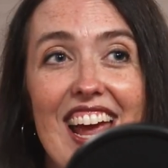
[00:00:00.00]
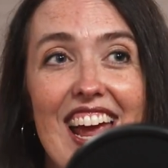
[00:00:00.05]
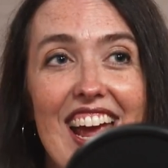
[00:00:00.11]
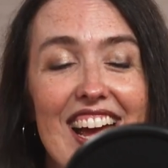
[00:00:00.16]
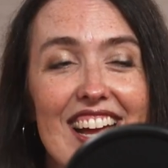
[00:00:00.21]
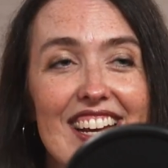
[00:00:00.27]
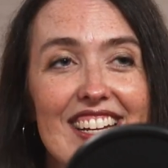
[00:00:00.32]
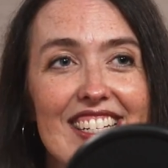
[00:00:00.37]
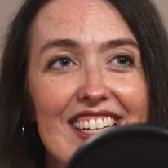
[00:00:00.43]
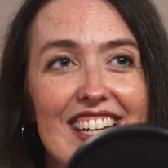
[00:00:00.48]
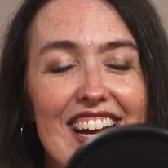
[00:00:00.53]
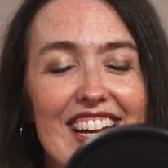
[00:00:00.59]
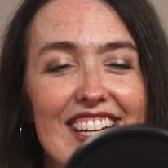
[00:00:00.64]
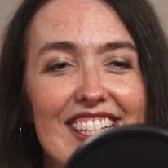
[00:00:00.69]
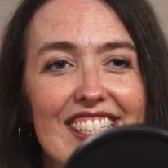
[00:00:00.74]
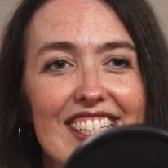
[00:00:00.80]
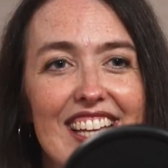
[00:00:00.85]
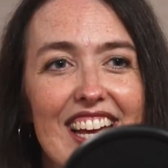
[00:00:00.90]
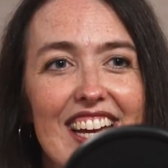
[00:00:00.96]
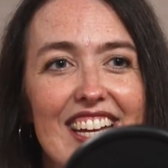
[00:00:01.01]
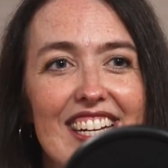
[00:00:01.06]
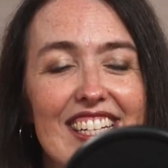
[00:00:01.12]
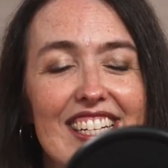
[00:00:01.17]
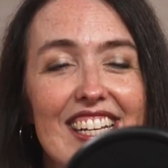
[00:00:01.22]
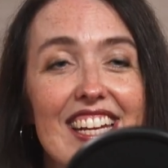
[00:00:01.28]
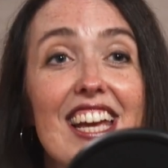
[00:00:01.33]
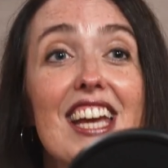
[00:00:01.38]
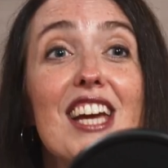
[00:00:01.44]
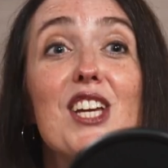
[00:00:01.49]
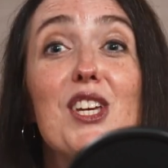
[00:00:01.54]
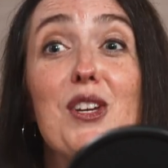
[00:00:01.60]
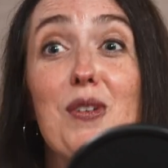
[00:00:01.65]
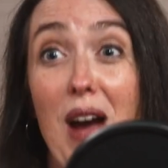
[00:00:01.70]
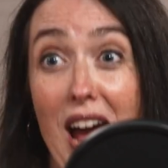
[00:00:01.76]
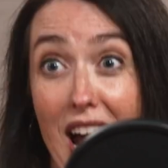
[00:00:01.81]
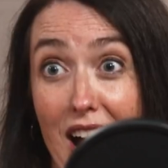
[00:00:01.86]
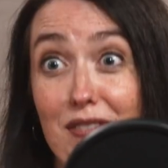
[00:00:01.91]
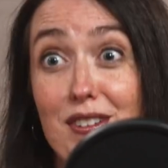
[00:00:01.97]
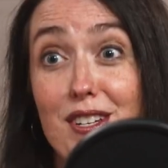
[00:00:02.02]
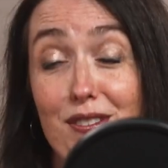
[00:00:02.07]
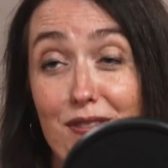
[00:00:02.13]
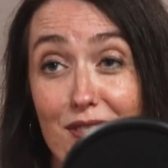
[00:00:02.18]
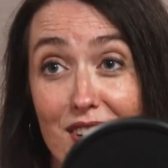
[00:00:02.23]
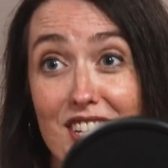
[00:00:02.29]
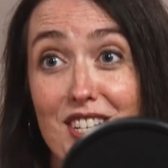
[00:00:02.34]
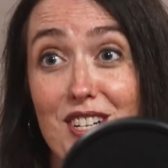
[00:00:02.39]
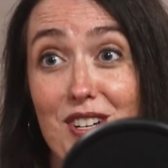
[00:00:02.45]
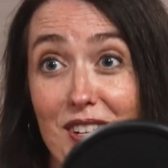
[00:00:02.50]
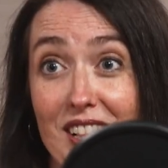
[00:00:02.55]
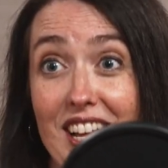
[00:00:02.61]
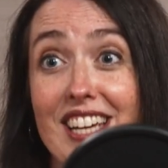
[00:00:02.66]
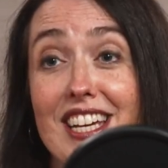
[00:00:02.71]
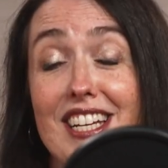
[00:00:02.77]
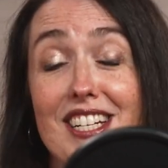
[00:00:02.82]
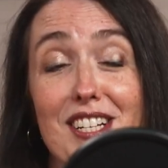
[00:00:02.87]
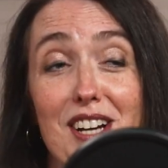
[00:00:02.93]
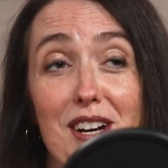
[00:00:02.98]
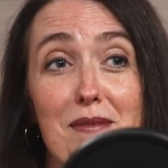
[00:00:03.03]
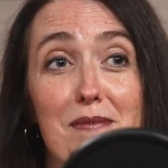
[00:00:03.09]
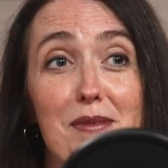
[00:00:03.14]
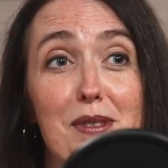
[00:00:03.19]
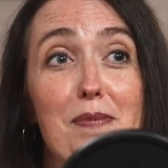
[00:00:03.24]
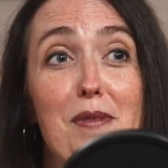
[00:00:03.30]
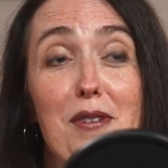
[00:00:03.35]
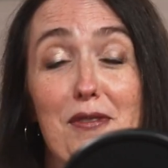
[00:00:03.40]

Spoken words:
And I said, you have to finish your Lucky Charms